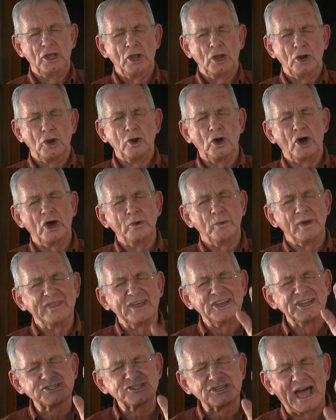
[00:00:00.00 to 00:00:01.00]
Lord, when the
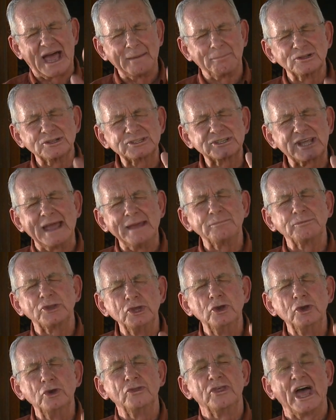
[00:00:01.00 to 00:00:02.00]
disciples came to
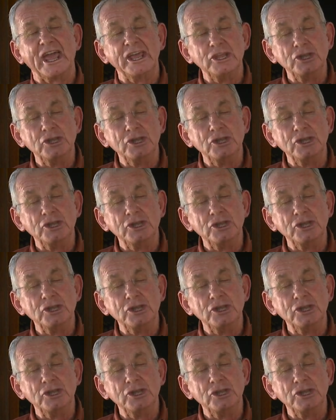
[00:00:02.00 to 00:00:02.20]
you, they